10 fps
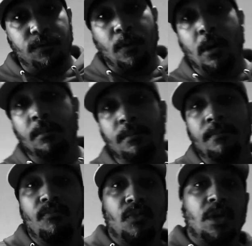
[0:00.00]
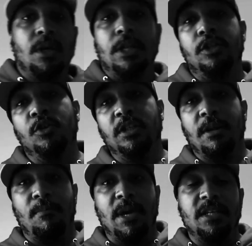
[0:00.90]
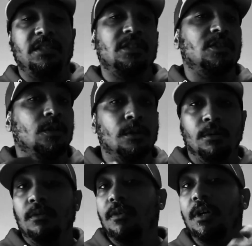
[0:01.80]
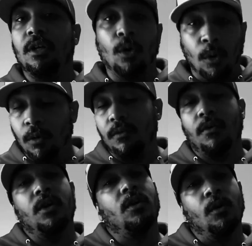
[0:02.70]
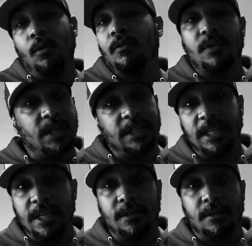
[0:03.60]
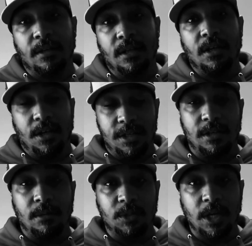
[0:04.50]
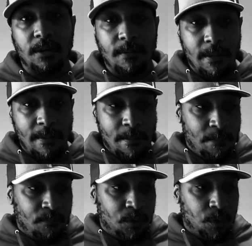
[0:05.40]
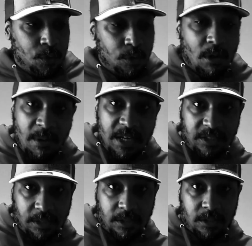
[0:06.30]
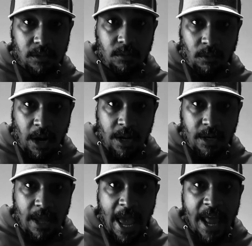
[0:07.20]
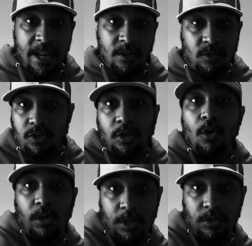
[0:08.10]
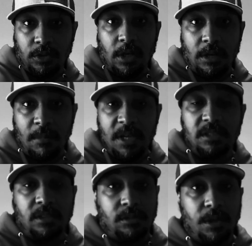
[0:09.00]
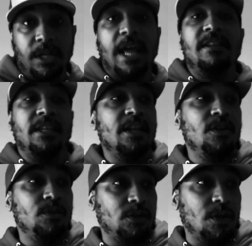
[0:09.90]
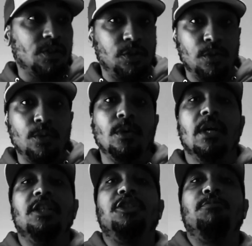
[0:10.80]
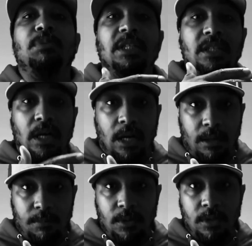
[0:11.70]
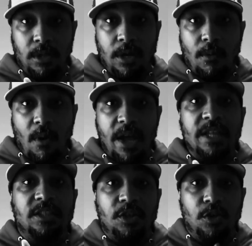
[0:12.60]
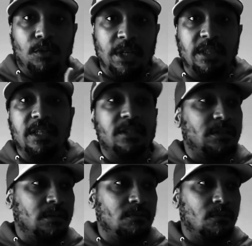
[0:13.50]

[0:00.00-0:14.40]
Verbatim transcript: from doing the basics over and over and over again. You see what I'm saying? you do the basics, right? And then slowly you start the basics, right? And then you start to speed up, right? Until you get this